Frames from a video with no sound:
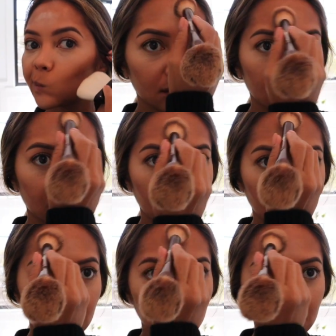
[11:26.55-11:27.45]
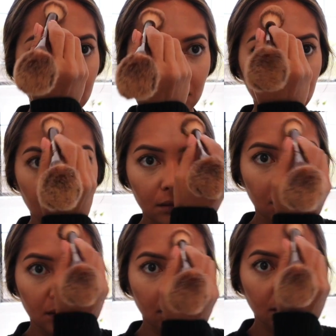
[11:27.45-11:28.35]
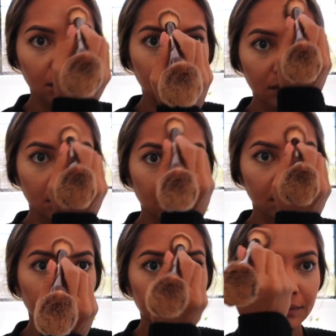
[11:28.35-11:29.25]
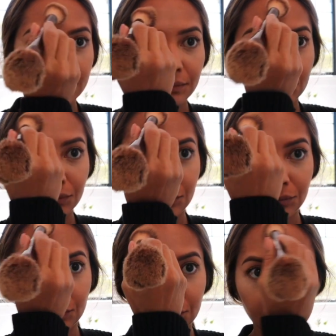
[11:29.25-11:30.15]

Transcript: All right, I'm just gonna dust the powder off of my face.